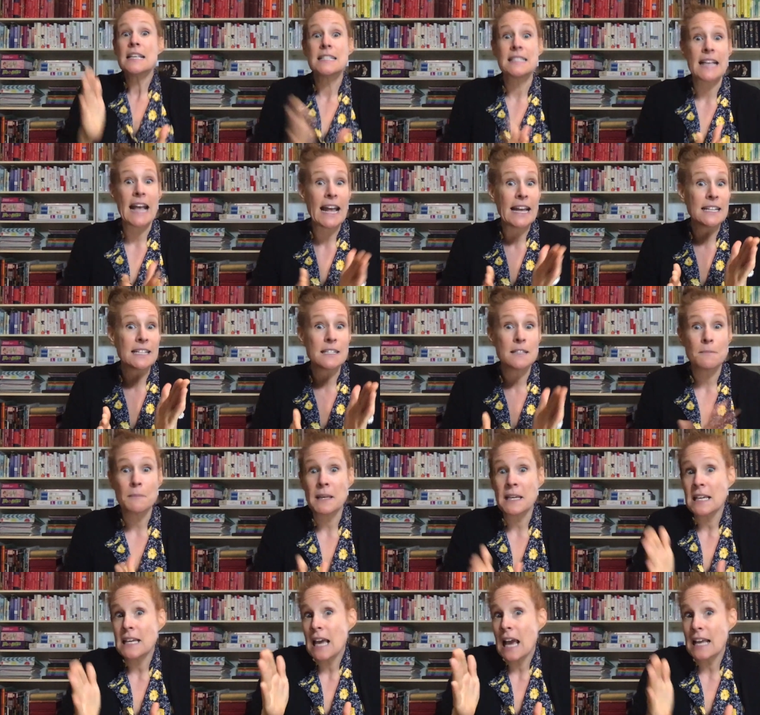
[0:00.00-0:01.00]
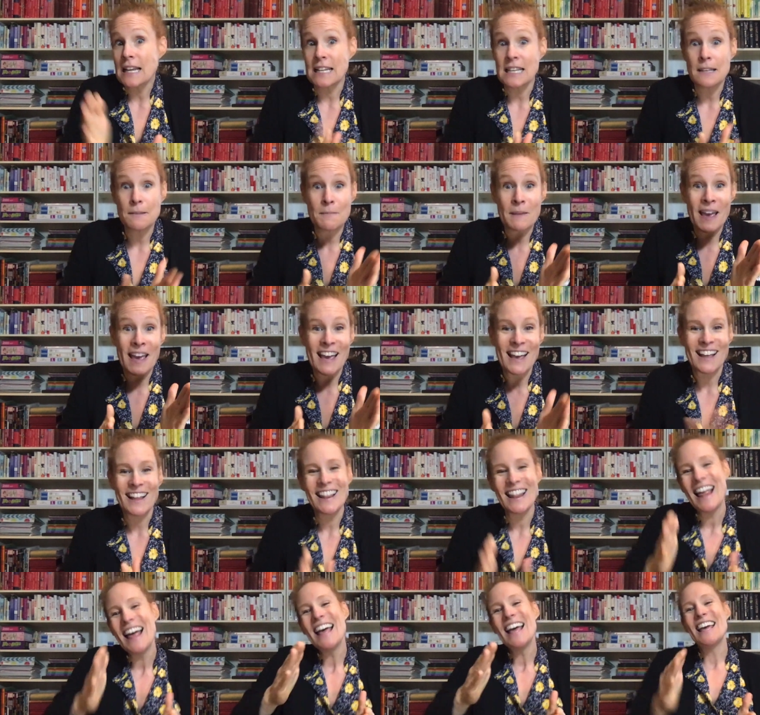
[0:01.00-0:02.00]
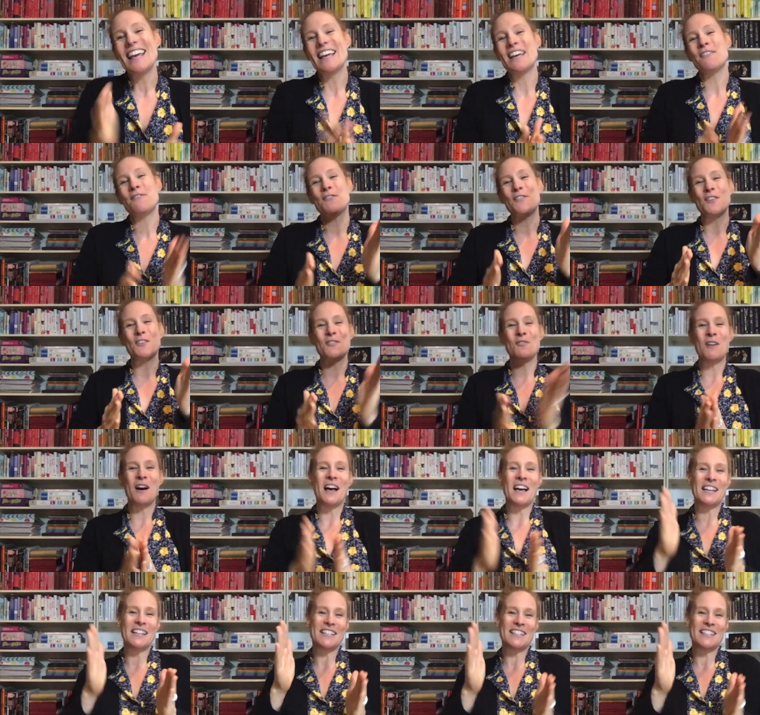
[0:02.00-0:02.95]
send me an email. If you wanna